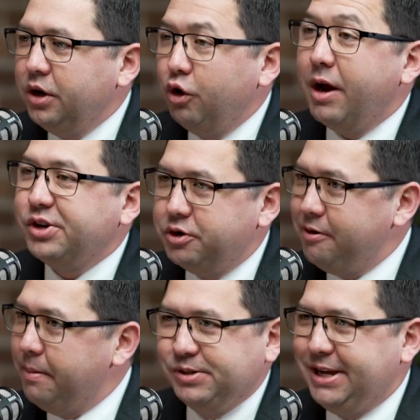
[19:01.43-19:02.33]
congressional
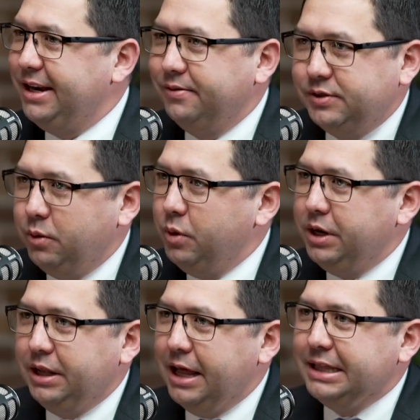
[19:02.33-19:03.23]
representatives that
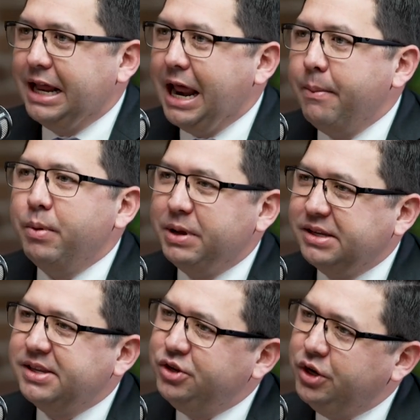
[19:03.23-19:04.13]
wouldn't let that happen, because
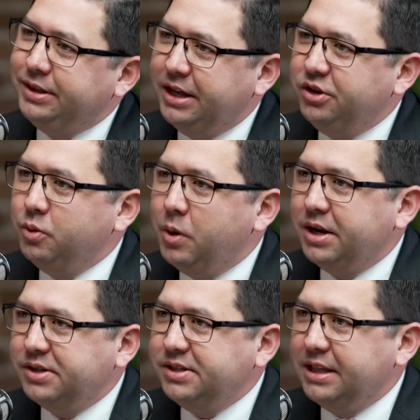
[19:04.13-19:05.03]
they do want
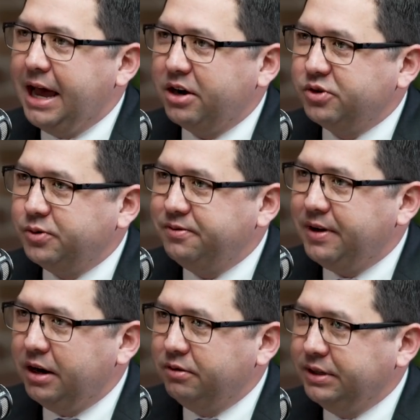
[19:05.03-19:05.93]
to see the actual
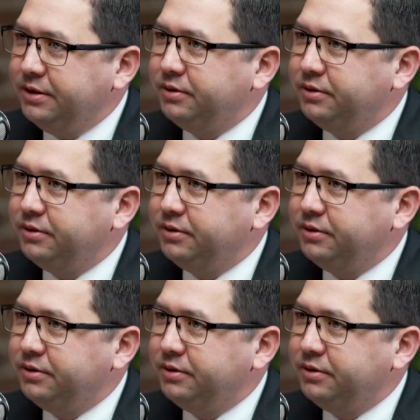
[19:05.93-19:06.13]
fire relief